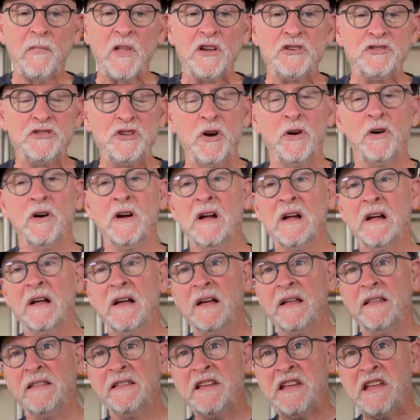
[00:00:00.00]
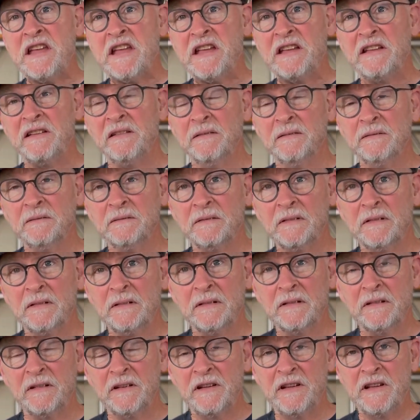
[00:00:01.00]
So the
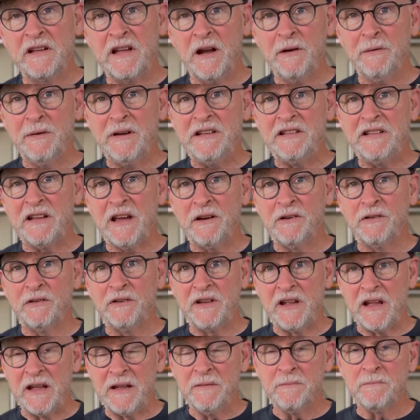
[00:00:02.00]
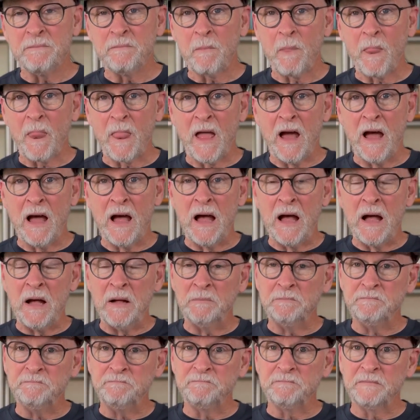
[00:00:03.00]
Kerry Tenor D
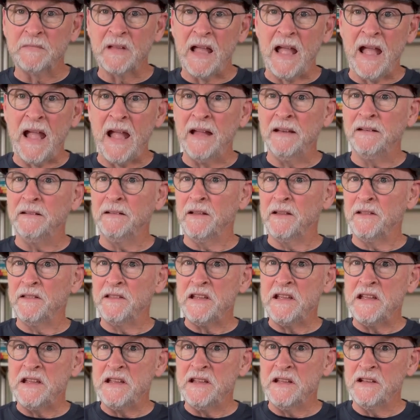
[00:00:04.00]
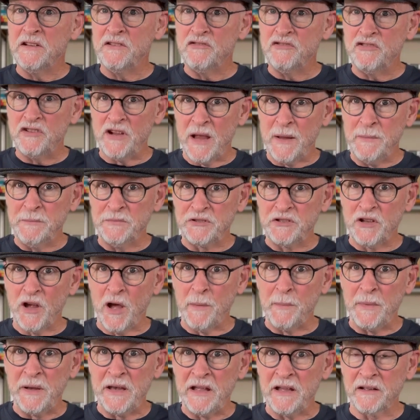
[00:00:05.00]
and the James
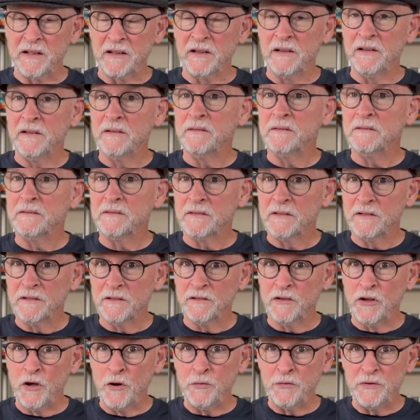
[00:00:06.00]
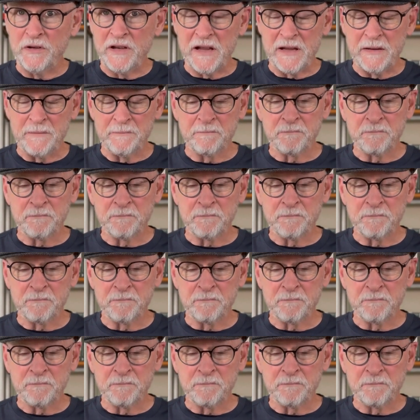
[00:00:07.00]
Dominic low D.